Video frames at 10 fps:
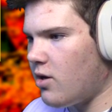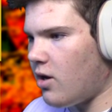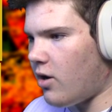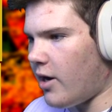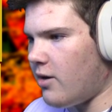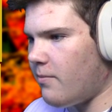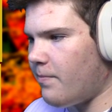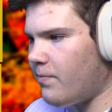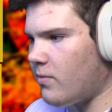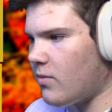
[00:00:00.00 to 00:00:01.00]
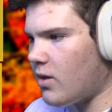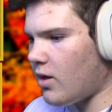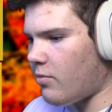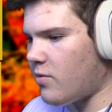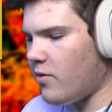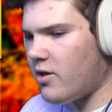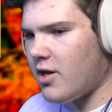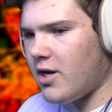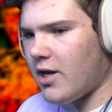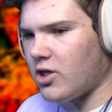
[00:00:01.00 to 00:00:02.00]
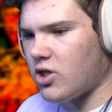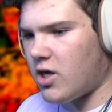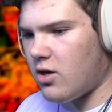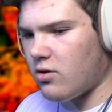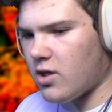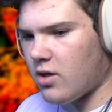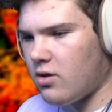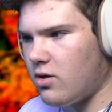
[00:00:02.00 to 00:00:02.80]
Alright. I'm surprised I didn't actually kill the...